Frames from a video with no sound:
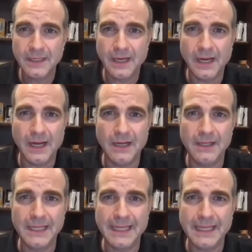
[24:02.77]

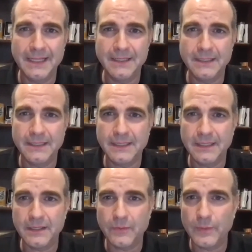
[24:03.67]
And
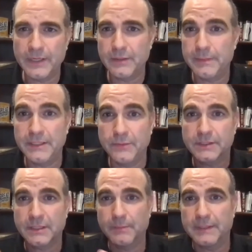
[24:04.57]
you know, we could be doing
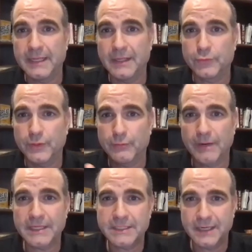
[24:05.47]
something else, could
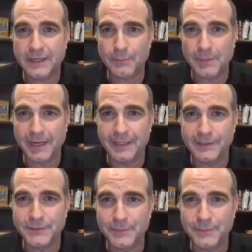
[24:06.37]
resting our minds.